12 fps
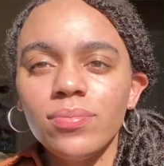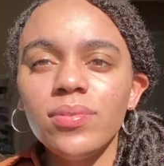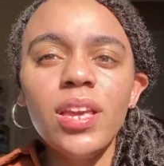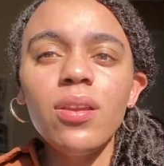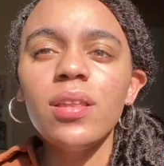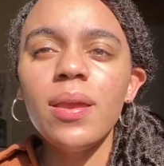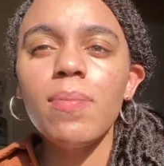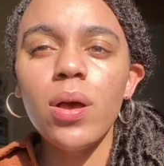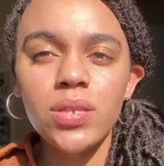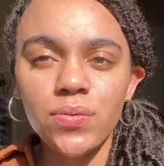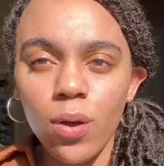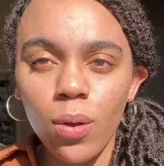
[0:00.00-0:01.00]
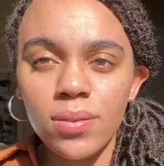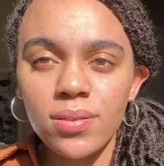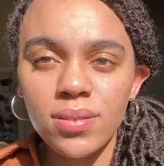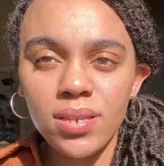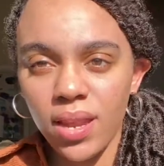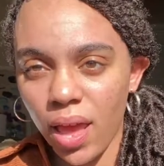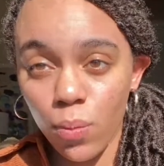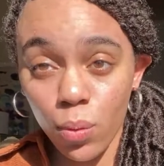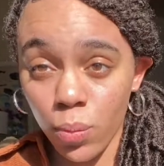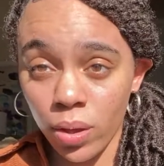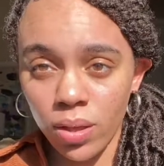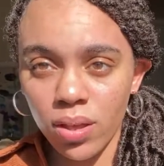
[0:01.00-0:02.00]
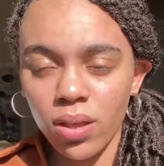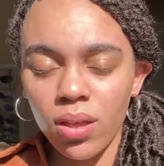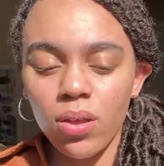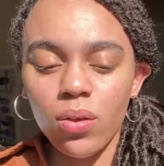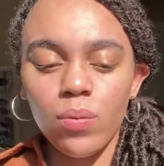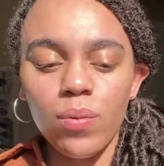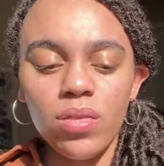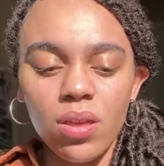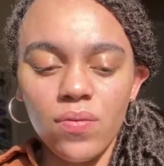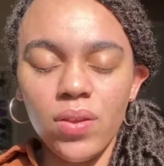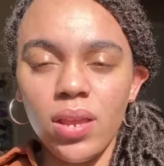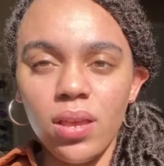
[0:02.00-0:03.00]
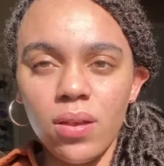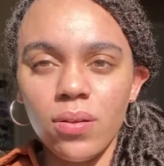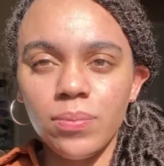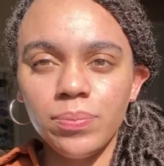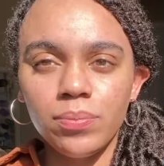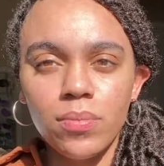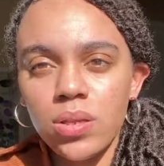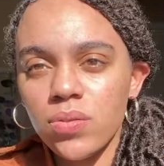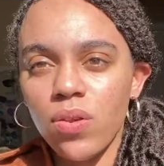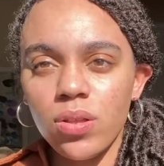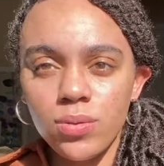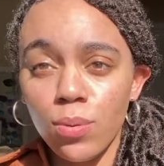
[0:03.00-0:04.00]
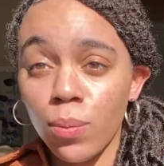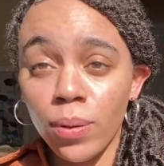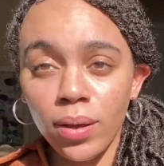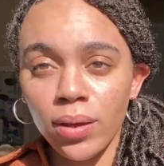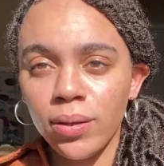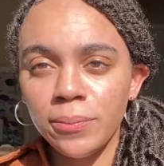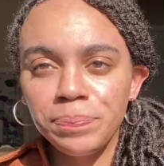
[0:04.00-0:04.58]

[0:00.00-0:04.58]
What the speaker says: literally most phones today will work with your video. Most phones will work.